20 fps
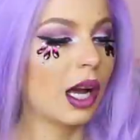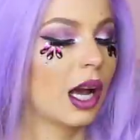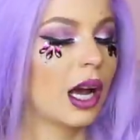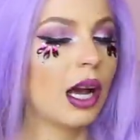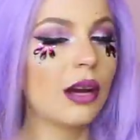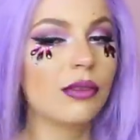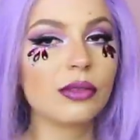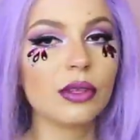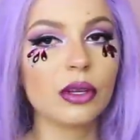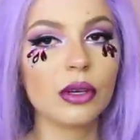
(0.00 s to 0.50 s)
I
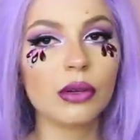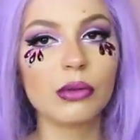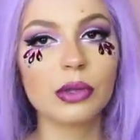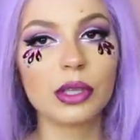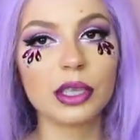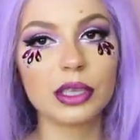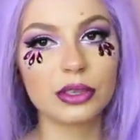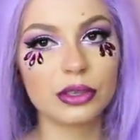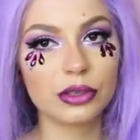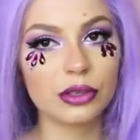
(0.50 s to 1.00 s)
have no
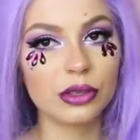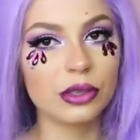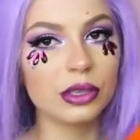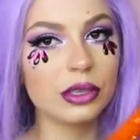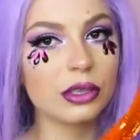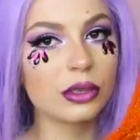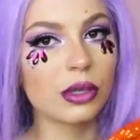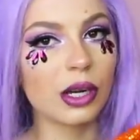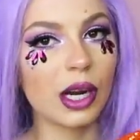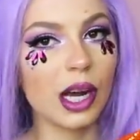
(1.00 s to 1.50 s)
words to
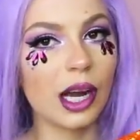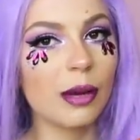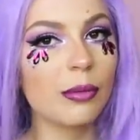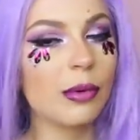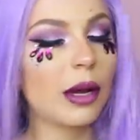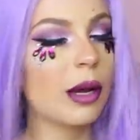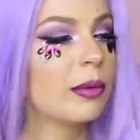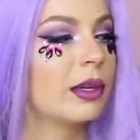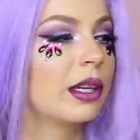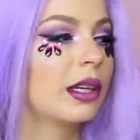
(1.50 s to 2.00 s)
describe.
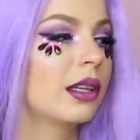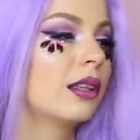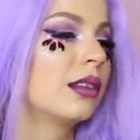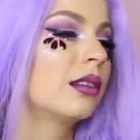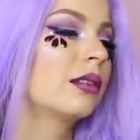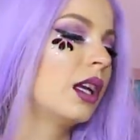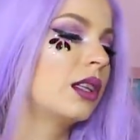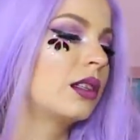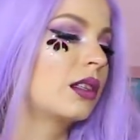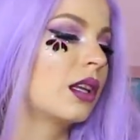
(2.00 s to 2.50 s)
I mean,
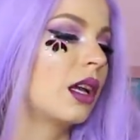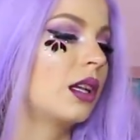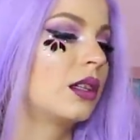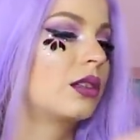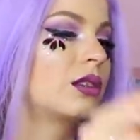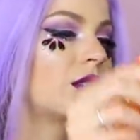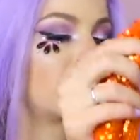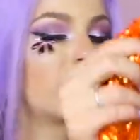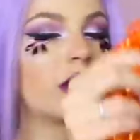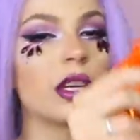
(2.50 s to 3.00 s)
it, it's